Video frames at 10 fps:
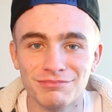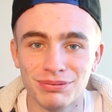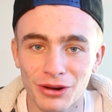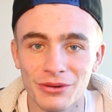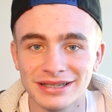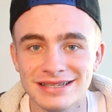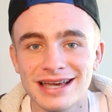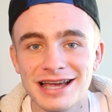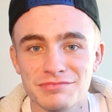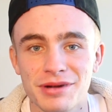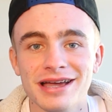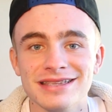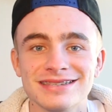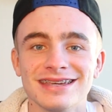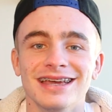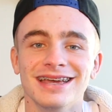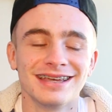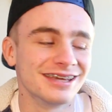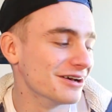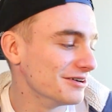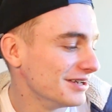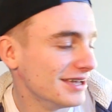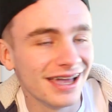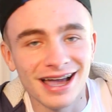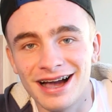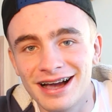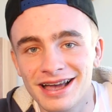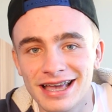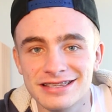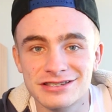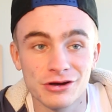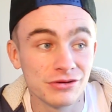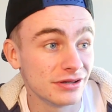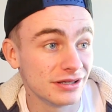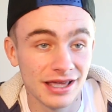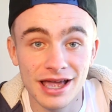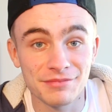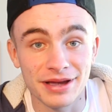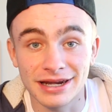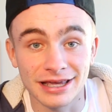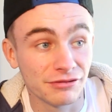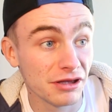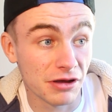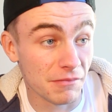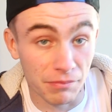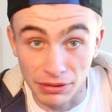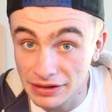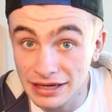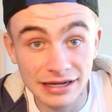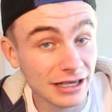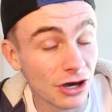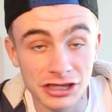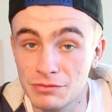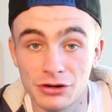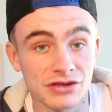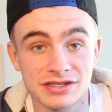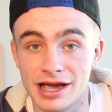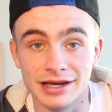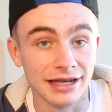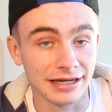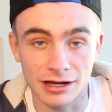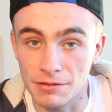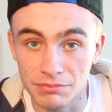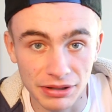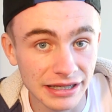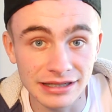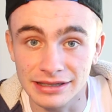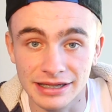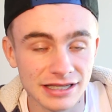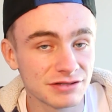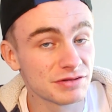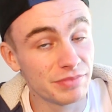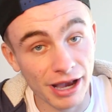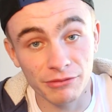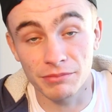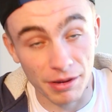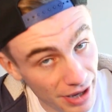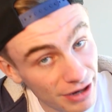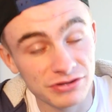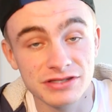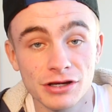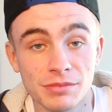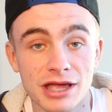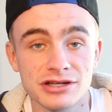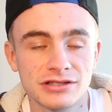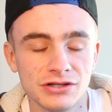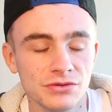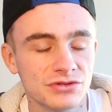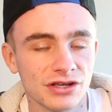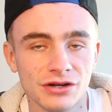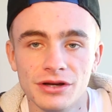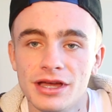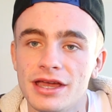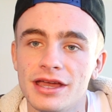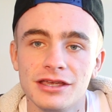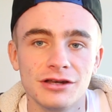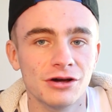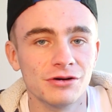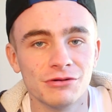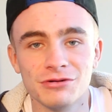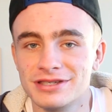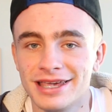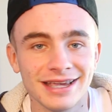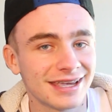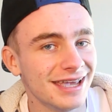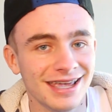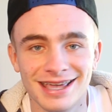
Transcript: blowing these guys' minds, you know? And so, yeah, man, like, we completely got them on our side, like, completely. And this was back when my mate was doing magic, too, so, you know, it was, like,